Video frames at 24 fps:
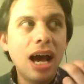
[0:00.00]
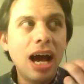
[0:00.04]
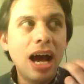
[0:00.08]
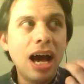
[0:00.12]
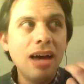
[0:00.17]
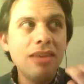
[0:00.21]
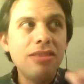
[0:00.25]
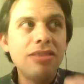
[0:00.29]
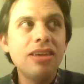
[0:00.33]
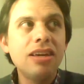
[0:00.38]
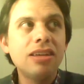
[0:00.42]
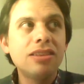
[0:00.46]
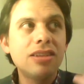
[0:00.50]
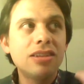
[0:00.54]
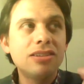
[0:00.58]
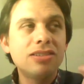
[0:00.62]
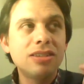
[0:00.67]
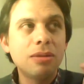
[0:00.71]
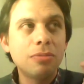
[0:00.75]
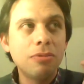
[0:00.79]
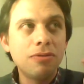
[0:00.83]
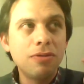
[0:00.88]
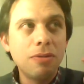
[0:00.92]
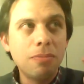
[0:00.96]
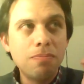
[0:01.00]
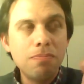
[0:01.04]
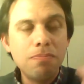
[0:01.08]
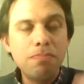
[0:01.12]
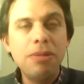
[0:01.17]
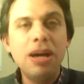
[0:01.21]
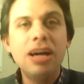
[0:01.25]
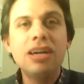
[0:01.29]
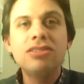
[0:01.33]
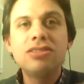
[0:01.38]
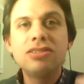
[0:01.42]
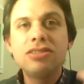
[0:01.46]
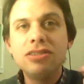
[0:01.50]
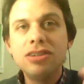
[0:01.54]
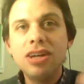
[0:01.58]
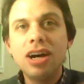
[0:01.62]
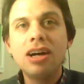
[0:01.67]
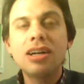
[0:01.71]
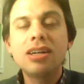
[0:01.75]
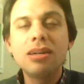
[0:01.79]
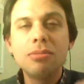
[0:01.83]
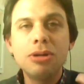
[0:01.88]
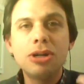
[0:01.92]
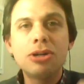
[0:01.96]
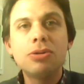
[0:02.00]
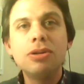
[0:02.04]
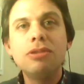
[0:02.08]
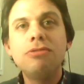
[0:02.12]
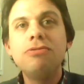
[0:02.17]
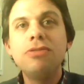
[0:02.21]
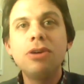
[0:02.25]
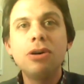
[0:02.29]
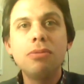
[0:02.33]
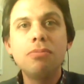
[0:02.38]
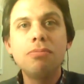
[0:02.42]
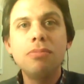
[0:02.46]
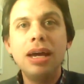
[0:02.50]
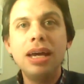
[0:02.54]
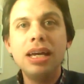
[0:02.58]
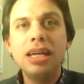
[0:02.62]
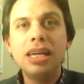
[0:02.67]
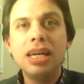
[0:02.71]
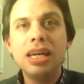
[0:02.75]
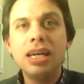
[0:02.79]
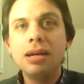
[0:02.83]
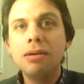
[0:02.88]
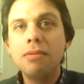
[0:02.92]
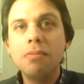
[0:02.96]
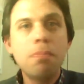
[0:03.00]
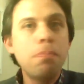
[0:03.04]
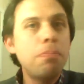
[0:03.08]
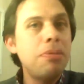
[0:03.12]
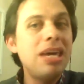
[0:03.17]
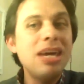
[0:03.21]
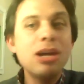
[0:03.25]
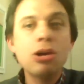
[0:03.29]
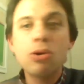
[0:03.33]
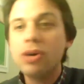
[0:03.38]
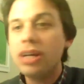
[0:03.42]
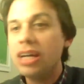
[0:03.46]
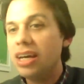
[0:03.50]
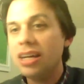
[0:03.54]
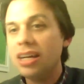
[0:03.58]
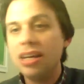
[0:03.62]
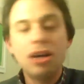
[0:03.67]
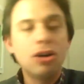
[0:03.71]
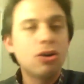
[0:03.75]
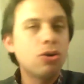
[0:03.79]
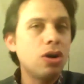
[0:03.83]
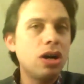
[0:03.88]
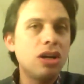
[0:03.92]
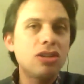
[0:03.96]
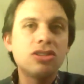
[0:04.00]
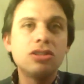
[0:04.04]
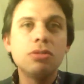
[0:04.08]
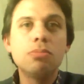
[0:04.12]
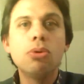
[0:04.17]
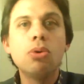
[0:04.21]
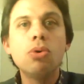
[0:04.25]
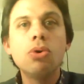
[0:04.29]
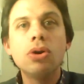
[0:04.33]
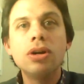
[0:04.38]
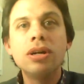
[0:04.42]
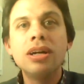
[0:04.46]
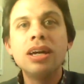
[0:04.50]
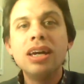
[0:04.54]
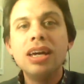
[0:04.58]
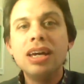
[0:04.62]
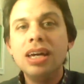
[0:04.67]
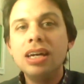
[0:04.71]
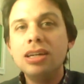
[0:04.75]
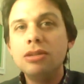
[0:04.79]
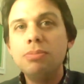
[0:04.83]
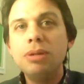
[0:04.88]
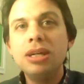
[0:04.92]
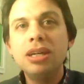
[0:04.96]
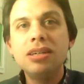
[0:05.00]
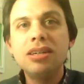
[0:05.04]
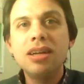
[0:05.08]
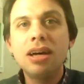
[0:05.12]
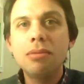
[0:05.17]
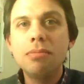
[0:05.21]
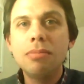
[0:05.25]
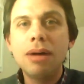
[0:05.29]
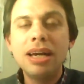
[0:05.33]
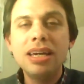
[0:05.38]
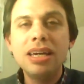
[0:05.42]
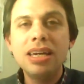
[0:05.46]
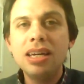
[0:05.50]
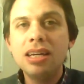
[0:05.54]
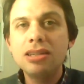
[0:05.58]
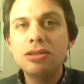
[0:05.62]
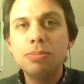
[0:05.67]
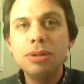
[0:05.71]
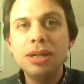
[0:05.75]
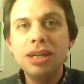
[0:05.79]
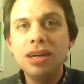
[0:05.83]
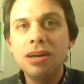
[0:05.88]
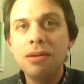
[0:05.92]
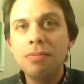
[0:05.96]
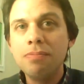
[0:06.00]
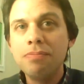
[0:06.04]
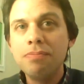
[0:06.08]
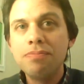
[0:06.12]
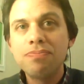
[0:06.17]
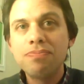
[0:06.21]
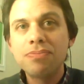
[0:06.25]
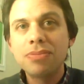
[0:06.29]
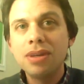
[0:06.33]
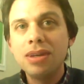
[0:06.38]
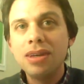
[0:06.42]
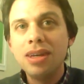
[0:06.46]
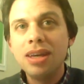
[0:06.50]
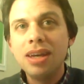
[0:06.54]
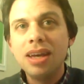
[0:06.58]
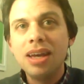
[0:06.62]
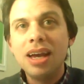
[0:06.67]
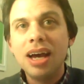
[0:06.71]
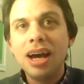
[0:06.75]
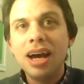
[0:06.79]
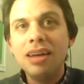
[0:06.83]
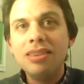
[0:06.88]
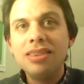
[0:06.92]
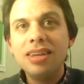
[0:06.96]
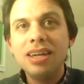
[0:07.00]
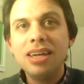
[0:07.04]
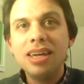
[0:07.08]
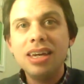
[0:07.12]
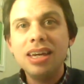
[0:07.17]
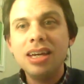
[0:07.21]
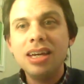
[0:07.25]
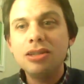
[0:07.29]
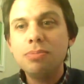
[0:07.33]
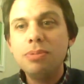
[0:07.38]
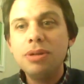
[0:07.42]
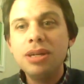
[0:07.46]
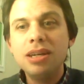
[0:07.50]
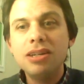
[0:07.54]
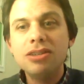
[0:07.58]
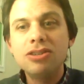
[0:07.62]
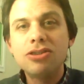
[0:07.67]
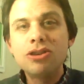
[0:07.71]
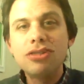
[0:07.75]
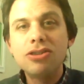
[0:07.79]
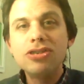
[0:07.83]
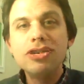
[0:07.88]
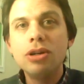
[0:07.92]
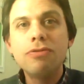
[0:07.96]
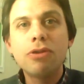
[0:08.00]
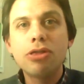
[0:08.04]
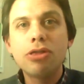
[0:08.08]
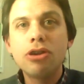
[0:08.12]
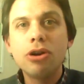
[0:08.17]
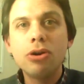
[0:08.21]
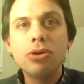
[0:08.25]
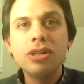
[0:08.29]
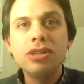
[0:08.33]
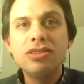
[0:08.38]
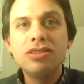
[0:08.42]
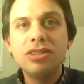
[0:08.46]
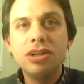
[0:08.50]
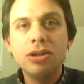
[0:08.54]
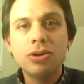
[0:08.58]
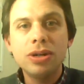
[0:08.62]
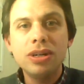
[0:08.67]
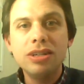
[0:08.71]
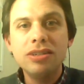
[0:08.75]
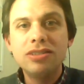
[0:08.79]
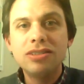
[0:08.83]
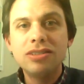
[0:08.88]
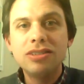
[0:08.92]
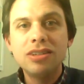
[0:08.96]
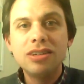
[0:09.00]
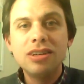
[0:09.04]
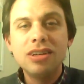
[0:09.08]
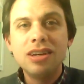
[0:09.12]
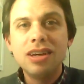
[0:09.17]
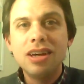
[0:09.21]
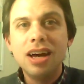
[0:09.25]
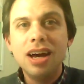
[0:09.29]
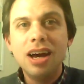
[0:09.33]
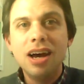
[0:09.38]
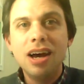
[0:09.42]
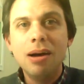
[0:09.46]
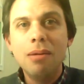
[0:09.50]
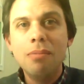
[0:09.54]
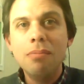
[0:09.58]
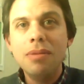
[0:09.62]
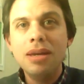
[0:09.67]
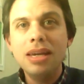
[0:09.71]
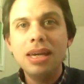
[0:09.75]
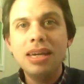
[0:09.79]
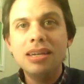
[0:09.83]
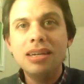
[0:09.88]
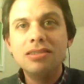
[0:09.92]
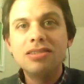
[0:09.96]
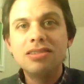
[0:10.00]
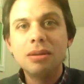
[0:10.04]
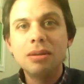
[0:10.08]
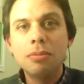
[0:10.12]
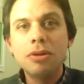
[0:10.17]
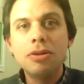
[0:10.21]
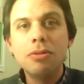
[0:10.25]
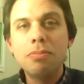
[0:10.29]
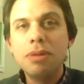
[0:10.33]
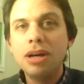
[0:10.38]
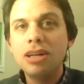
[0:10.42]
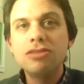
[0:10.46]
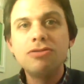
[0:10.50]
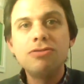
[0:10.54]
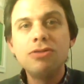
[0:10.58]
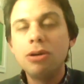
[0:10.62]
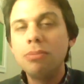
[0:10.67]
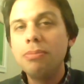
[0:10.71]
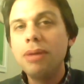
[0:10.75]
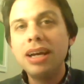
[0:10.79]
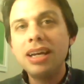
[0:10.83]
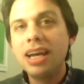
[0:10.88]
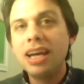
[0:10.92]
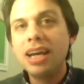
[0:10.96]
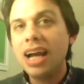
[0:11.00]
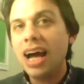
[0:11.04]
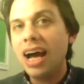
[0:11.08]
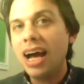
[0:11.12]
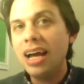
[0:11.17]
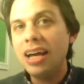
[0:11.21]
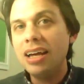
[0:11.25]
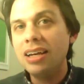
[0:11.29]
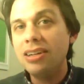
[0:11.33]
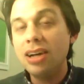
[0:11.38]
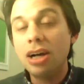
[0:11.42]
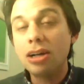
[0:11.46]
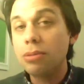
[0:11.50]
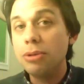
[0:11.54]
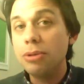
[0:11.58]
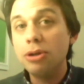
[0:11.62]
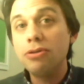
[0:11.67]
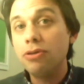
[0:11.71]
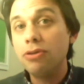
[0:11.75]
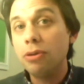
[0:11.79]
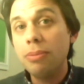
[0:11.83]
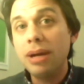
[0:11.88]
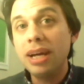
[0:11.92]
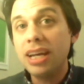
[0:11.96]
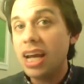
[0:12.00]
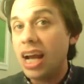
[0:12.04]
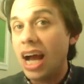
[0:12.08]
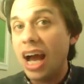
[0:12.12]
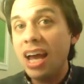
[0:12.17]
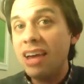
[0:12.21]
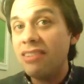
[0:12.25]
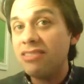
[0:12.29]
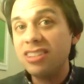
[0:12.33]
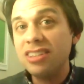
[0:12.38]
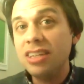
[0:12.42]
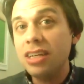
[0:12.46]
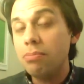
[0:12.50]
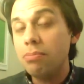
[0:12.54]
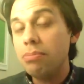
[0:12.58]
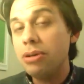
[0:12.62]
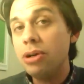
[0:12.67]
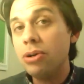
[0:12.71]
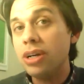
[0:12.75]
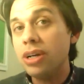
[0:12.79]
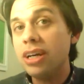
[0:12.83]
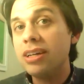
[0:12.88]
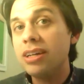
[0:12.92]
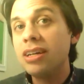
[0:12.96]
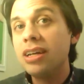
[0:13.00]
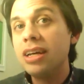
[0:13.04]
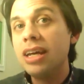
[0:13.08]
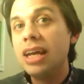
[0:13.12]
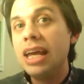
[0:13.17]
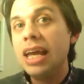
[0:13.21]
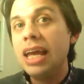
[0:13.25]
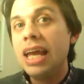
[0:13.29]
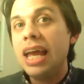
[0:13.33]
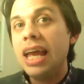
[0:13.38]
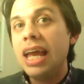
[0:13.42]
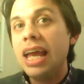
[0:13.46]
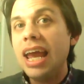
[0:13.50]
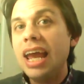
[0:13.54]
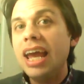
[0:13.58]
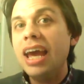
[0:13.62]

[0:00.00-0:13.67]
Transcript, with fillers: I think that some of the best documentary filmmaking, period, across the board, is being done by E S P N. I think E S P N's thirty for thirty series um, is some of the best filmmaking, I, documentary filmmaking I have seen. Period. Mm-hmm.